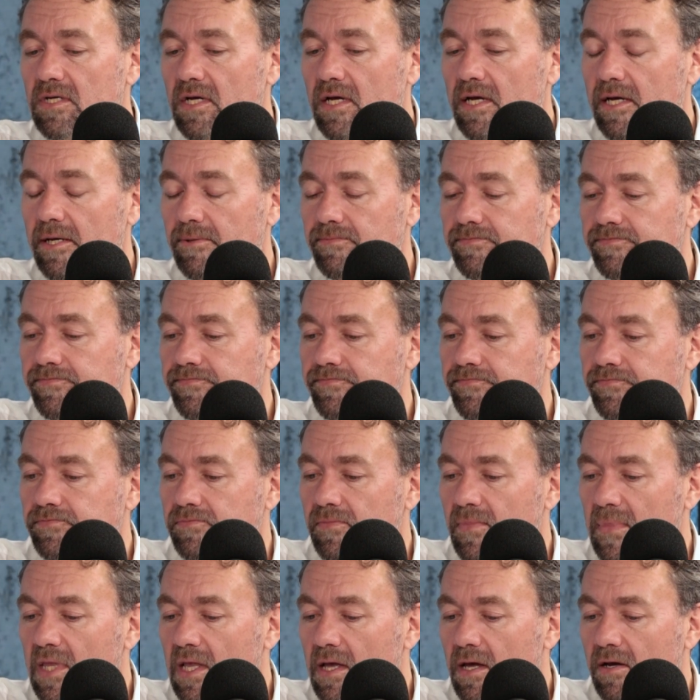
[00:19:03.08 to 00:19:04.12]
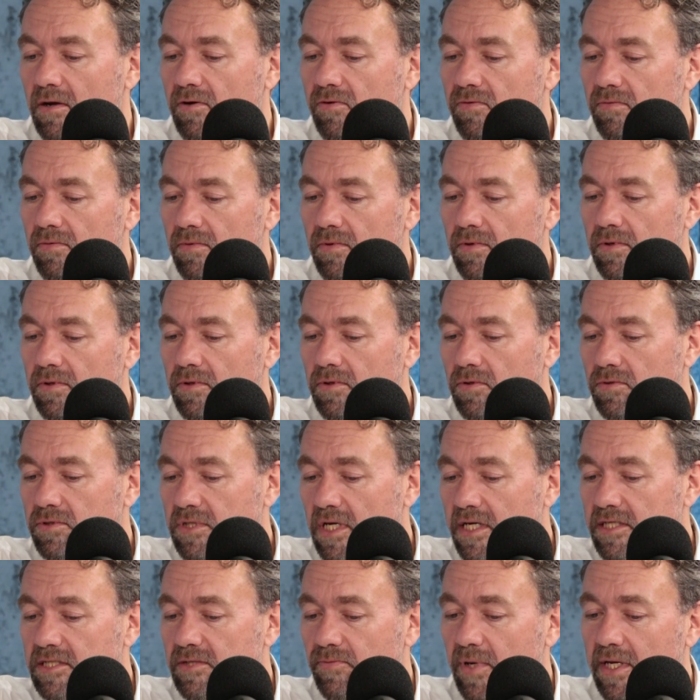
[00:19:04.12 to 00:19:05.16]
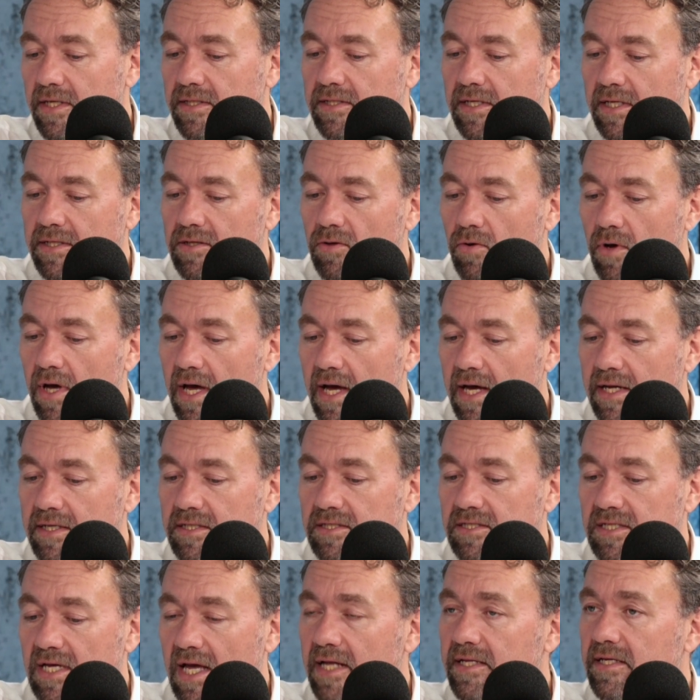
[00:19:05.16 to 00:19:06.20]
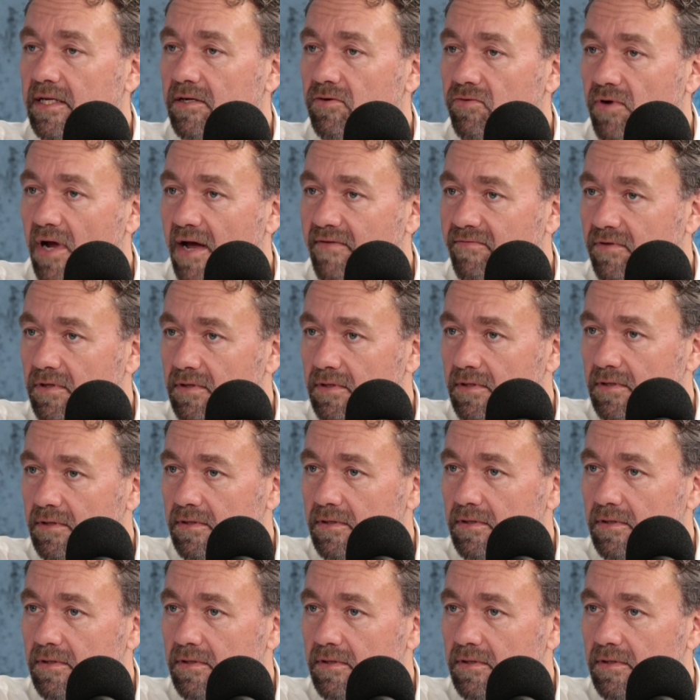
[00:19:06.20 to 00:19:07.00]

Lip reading: you take cement and you add sand and gravel